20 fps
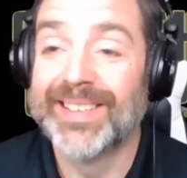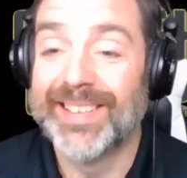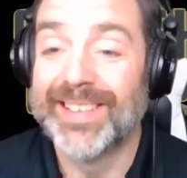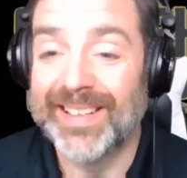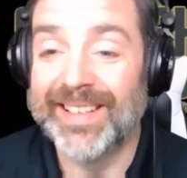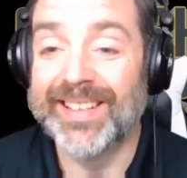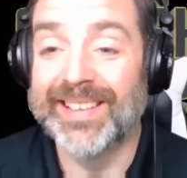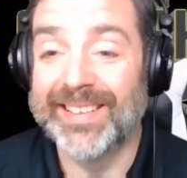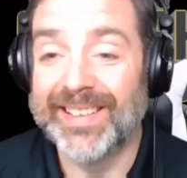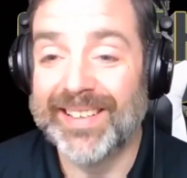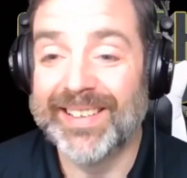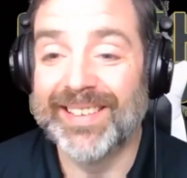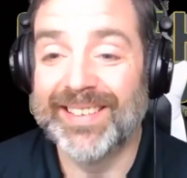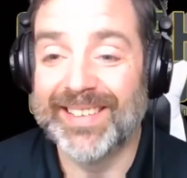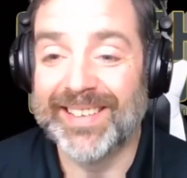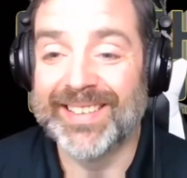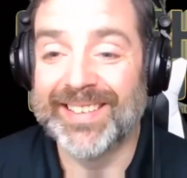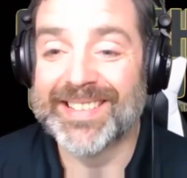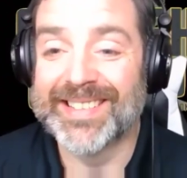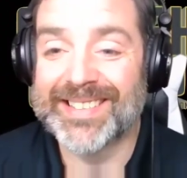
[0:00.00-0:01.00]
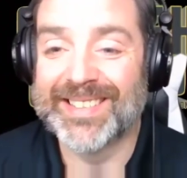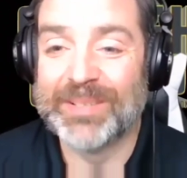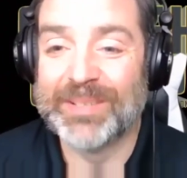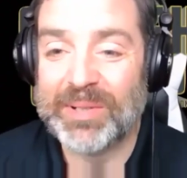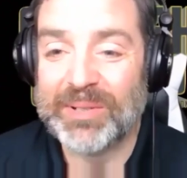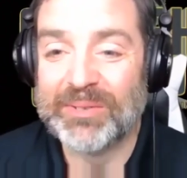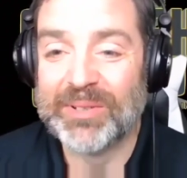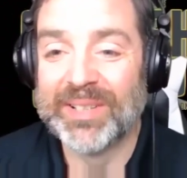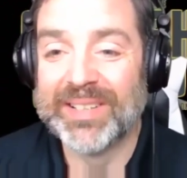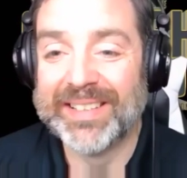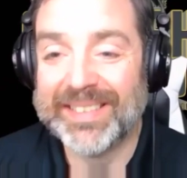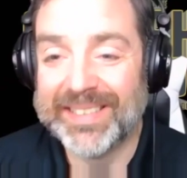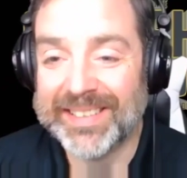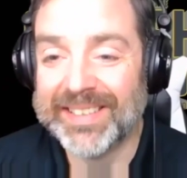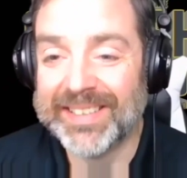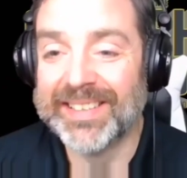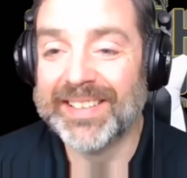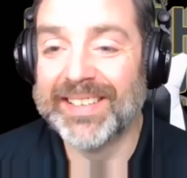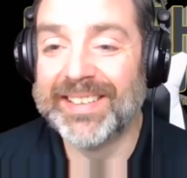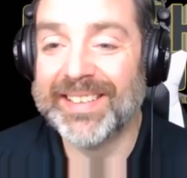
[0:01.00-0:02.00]
And, and, and it's going to be really
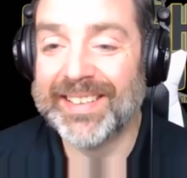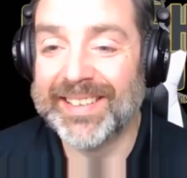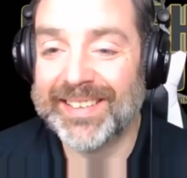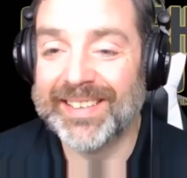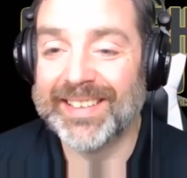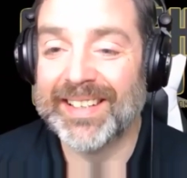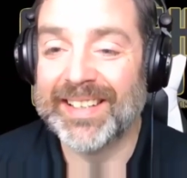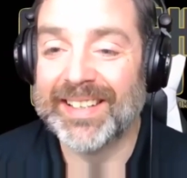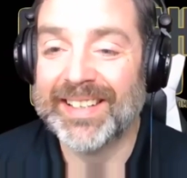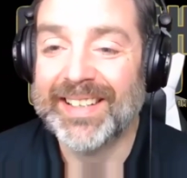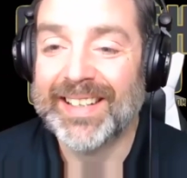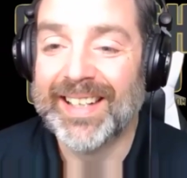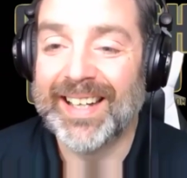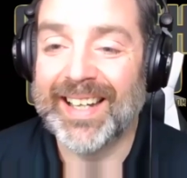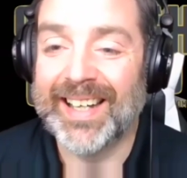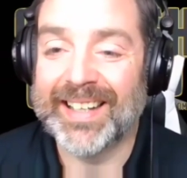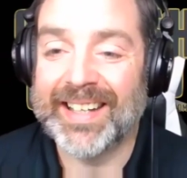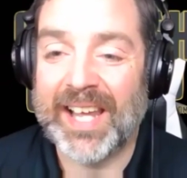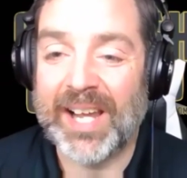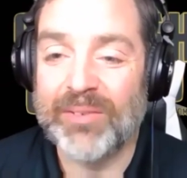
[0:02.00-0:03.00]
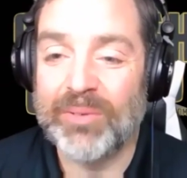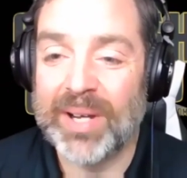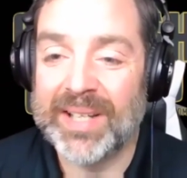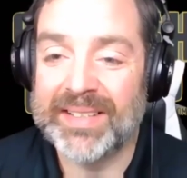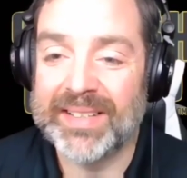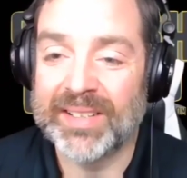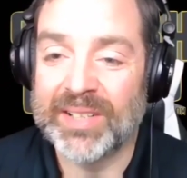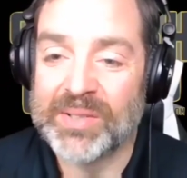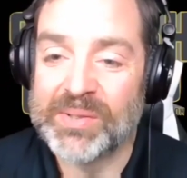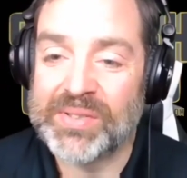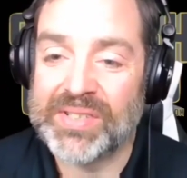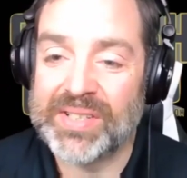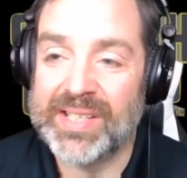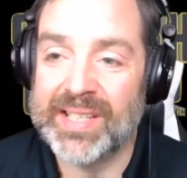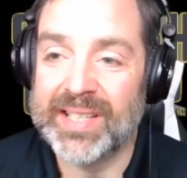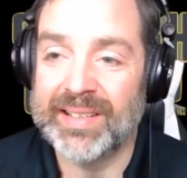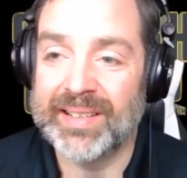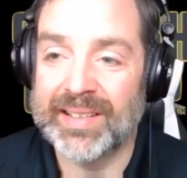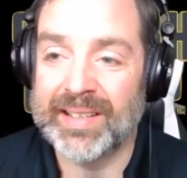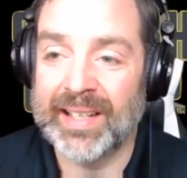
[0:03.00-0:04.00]
good. And uh, I can't wait to go see
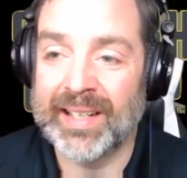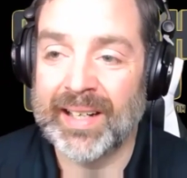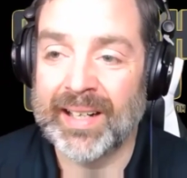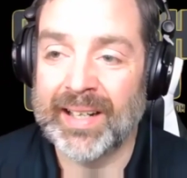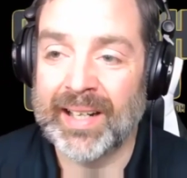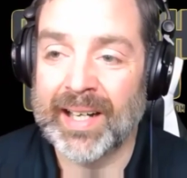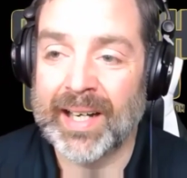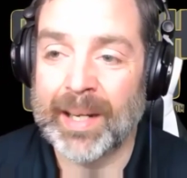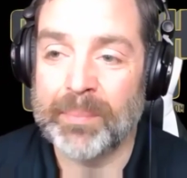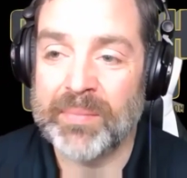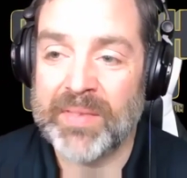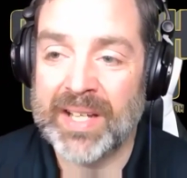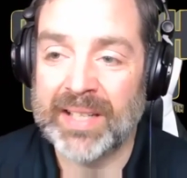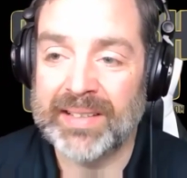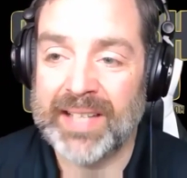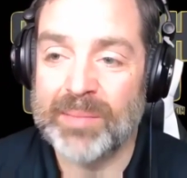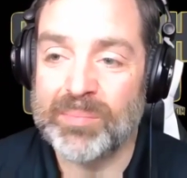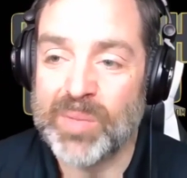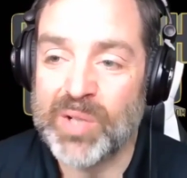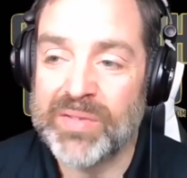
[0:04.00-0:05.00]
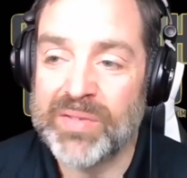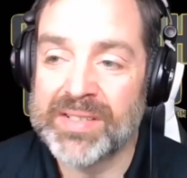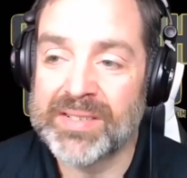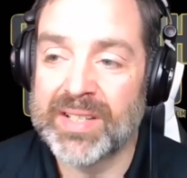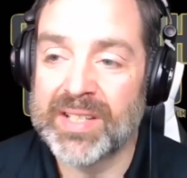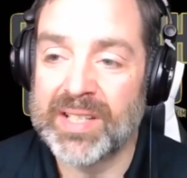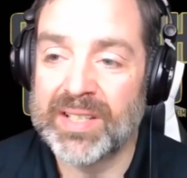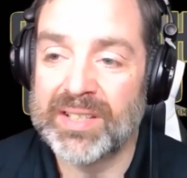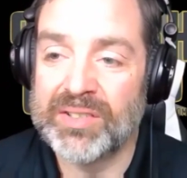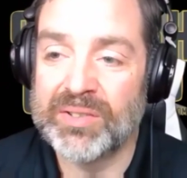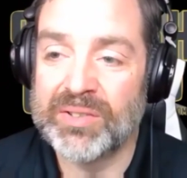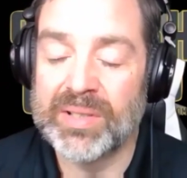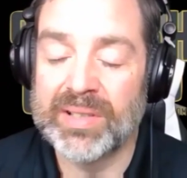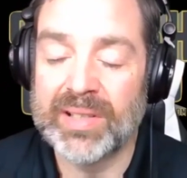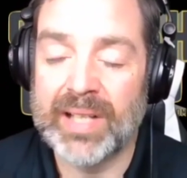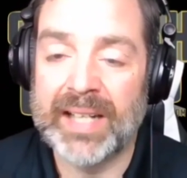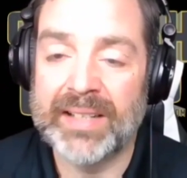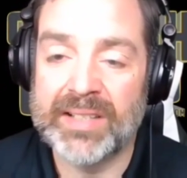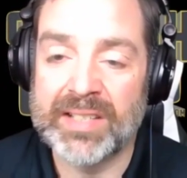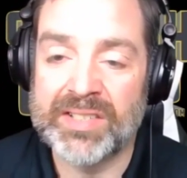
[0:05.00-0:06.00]
it. I, I think that movie is going to do a
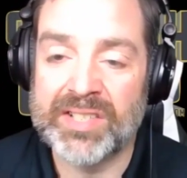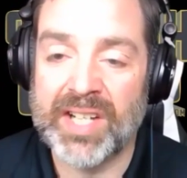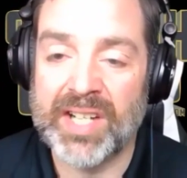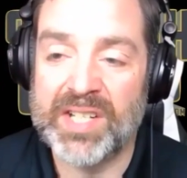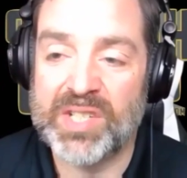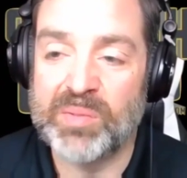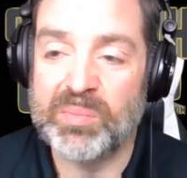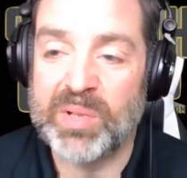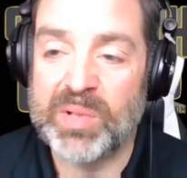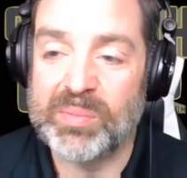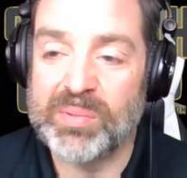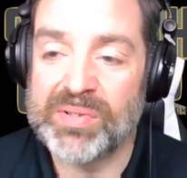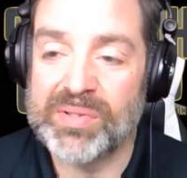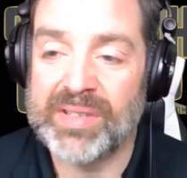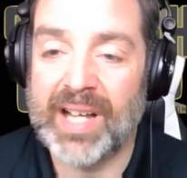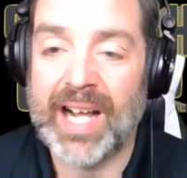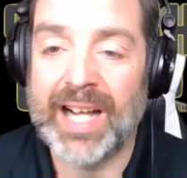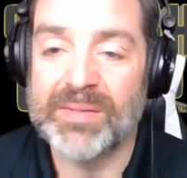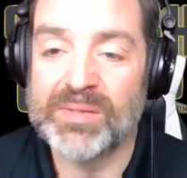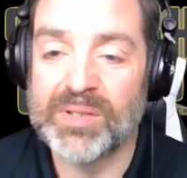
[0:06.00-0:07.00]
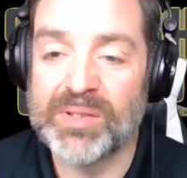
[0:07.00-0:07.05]
lot to changing people's lives